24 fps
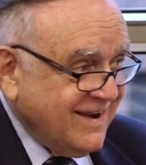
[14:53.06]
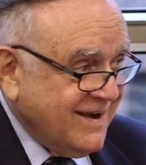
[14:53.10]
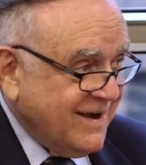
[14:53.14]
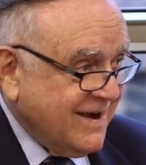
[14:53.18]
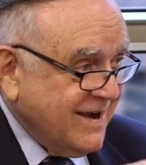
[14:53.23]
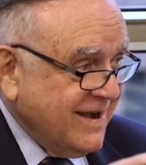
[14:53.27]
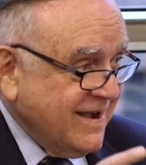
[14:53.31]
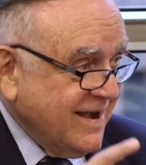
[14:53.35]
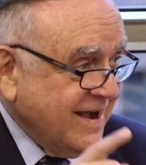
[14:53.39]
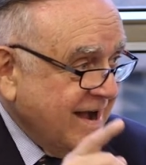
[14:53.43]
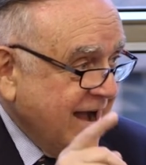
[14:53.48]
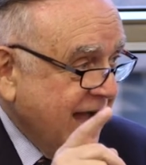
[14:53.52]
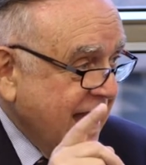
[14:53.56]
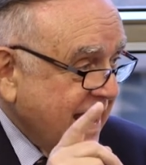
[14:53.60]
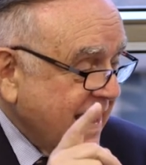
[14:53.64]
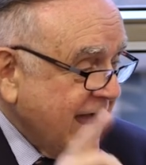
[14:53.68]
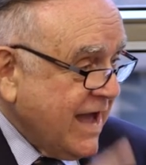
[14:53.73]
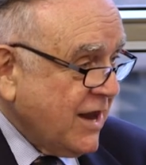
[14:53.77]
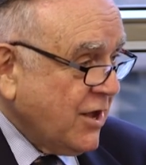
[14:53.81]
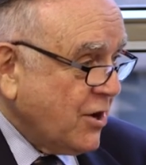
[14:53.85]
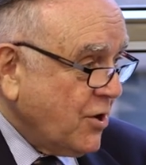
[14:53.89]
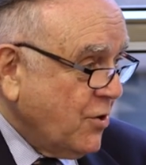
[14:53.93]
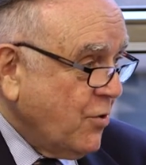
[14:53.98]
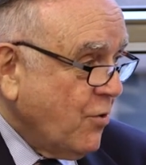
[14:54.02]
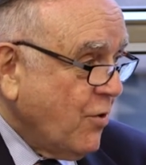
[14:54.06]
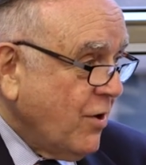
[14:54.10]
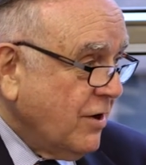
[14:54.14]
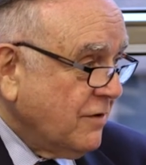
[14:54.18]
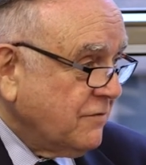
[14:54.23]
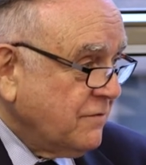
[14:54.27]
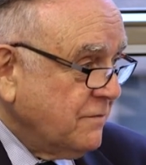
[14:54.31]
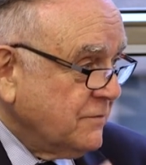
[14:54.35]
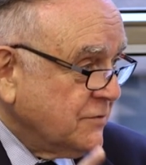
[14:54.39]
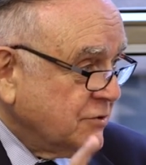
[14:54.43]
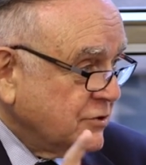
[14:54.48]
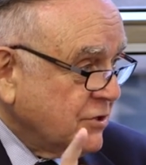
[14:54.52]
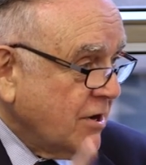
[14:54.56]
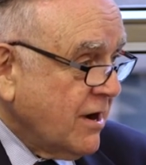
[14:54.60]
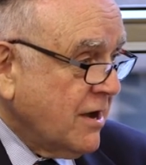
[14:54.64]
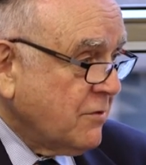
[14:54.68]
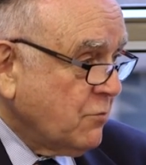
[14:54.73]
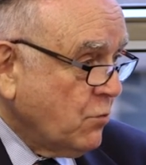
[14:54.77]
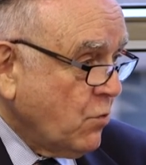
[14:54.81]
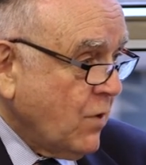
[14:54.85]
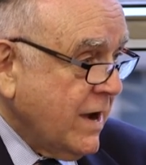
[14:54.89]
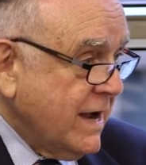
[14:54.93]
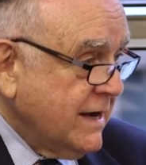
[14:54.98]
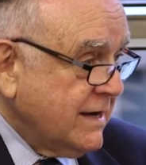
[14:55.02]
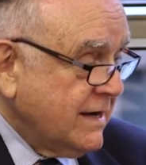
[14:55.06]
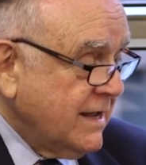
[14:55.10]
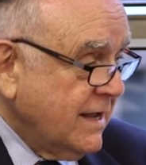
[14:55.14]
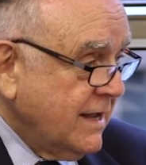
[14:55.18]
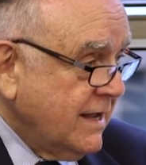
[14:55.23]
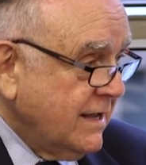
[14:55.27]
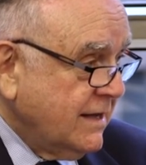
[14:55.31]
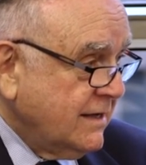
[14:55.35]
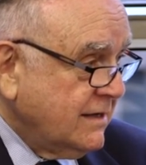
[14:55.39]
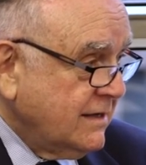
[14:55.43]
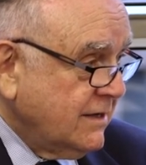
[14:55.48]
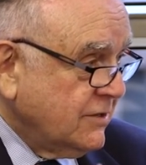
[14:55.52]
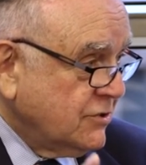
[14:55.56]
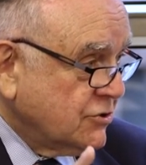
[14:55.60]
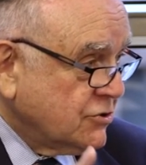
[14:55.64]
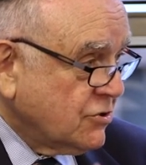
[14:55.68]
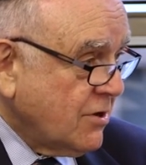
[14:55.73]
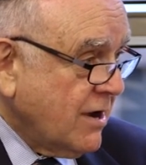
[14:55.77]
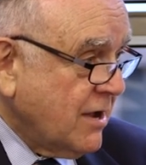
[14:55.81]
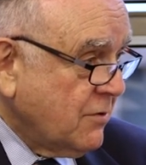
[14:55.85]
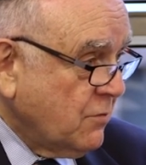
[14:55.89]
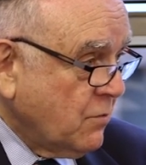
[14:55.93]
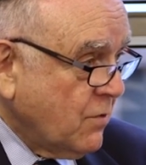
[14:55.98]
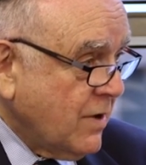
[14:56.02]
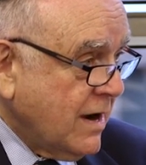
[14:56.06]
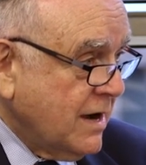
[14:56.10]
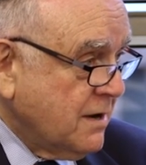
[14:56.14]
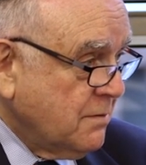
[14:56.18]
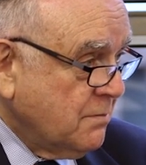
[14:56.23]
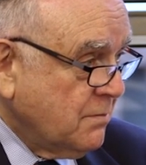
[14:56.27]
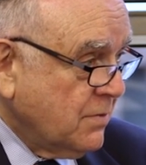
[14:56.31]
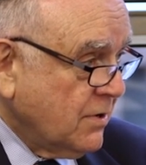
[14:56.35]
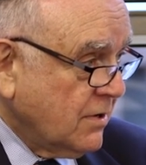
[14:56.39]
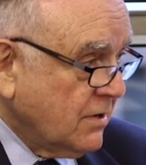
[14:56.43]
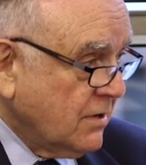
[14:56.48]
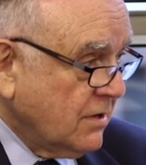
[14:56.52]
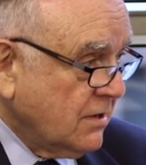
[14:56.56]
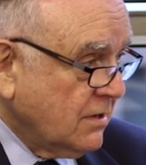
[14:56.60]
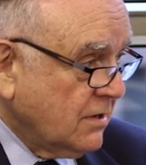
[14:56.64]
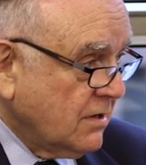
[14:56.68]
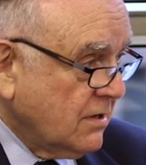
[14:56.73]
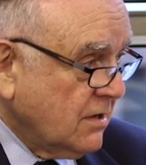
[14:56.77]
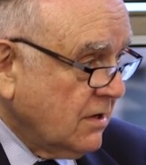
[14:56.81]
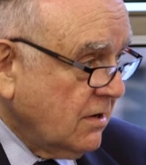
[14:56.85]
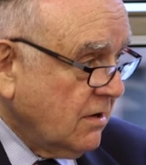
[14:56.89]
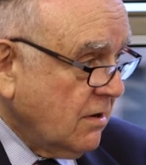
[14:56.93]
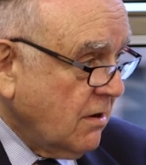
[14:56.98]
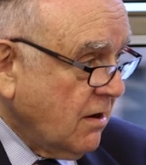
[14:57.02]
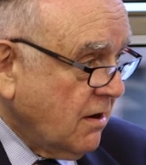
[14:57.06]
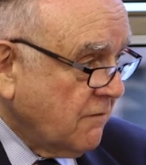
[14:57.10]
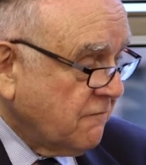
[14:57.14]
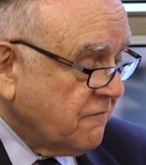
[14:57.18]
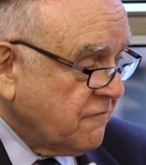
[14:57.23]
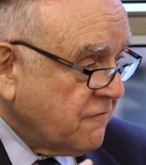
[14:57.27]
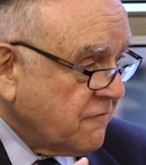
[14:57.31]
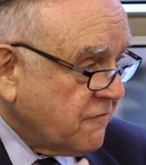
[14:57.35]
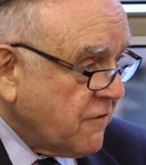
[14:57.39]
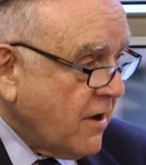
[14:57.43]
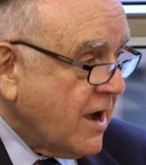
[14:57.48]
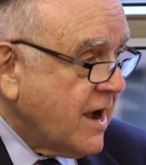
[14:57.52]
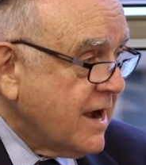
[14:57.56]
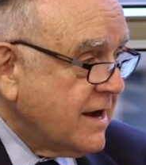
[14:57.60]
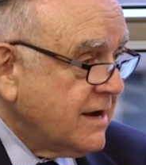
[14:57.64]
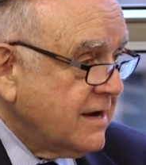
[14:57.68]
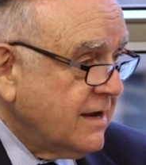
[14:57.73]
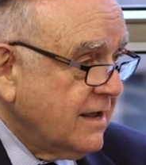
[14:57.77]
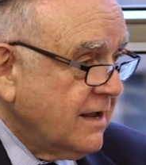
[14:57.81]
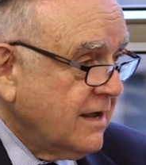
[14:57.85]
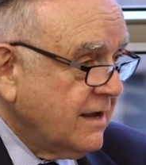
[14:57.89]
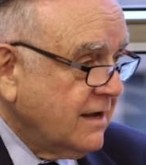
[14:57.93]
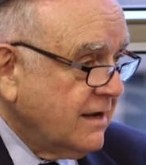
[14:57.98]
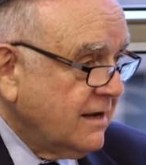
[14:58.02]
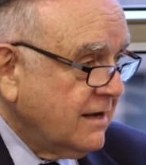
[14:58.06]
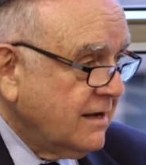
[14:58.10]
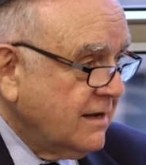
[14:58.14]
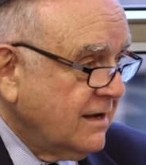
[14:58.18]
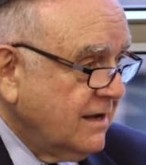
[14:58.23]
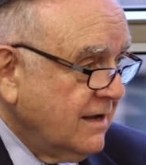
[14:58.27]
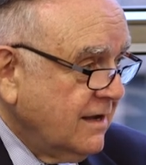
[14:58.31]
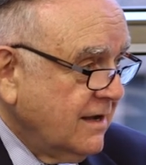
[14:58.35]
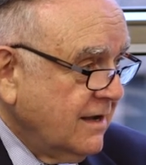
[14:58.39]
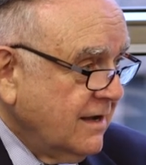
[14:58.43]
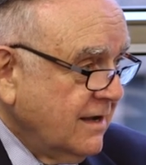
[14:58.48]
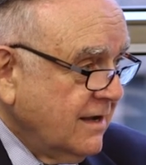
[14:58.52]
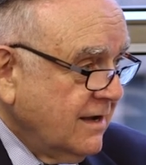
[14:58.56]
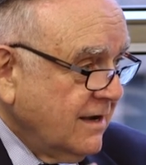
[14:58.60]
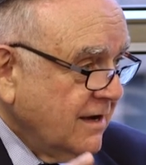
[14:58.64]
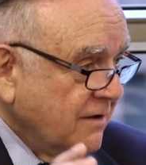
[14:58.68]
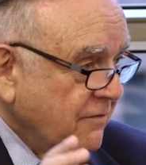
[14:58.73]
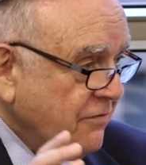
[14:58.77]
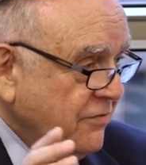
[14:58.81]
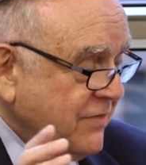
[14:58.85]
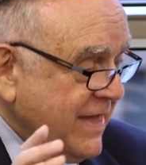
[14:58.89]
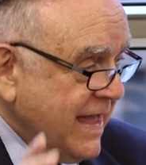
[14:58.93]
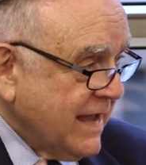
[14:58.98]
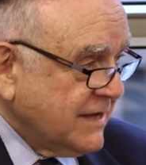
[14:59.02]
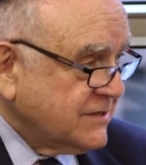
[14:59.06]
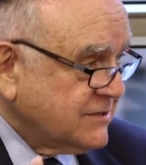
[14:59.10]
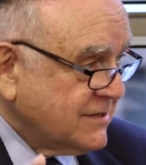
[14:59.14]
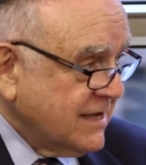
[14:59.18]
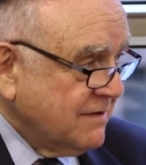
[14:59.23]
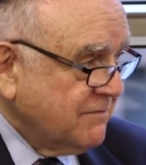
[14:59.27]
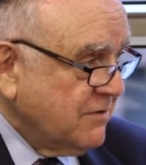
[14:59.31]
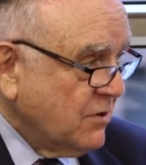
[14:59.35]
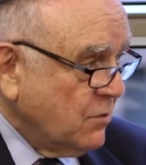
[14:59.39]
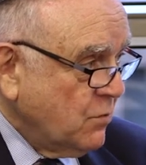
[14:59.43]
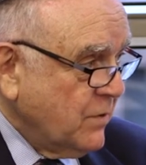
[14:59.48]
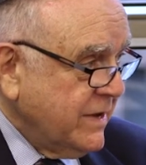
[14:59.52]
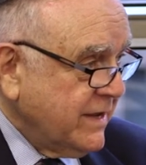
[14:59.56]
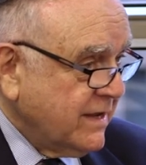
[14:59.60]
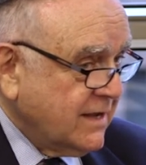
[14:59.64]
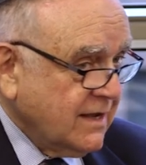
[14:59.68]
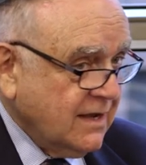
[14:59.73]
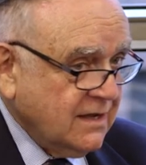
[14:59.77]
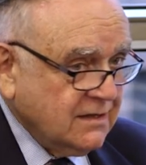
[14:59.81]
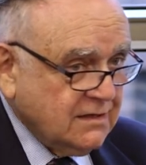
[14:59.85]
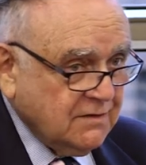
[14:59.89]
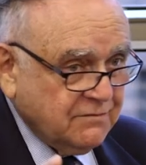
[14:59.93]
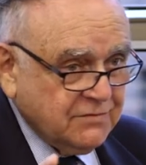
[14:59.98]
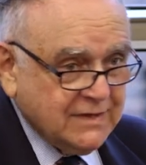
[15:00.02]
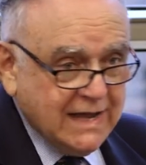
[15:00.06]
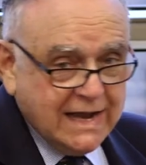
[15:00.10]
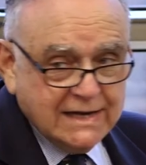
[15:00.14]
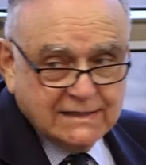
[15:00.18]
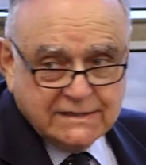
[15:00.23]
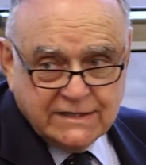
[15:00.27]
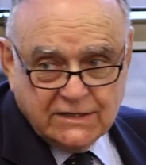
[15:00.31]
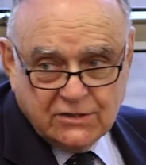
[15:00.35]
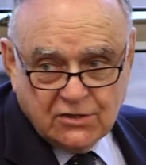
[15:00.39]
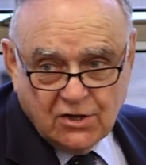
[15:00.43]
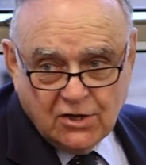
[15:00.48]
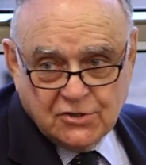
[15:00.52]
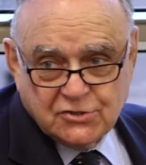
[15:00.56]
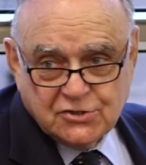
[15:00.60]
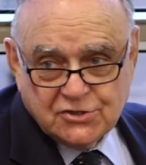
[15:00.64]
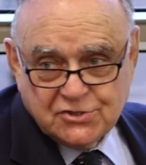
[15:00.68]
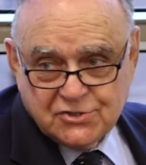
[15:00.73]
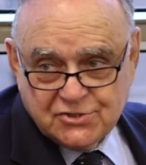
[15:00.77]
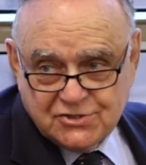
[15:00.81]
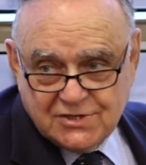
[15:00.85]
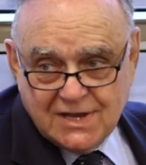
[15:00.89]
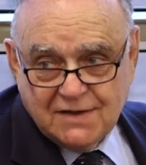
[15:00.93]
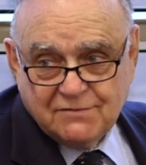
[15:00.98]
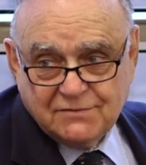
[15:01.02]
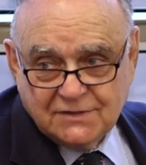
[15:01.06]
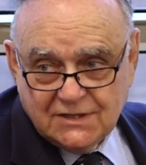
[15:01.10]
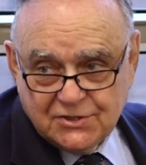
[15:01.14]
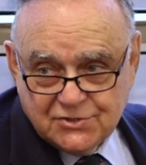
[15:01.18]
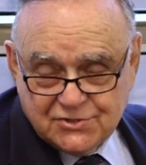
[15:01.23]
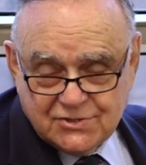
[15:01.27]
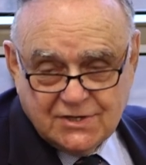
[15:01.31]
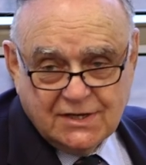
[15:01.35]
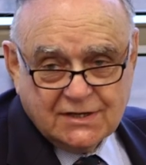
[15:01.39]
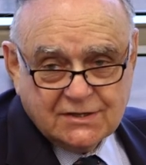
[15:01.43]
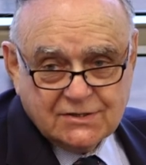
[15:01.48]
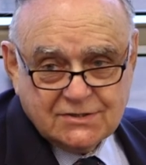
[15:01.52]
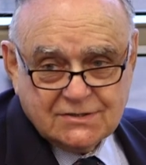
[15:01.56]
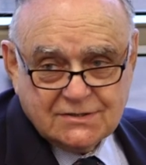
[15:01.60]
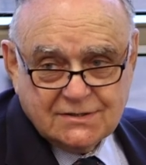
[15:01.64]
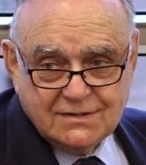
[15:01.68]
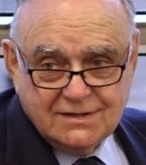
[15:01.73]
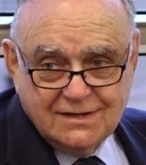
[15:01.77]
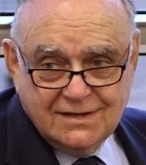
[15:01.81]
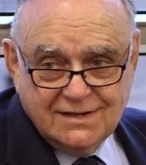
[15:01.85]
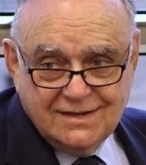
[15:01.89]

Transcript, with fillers: Uh, I got a call from John Whitehead and John Weinberg on Friday Thanksgiving weekend of 1976.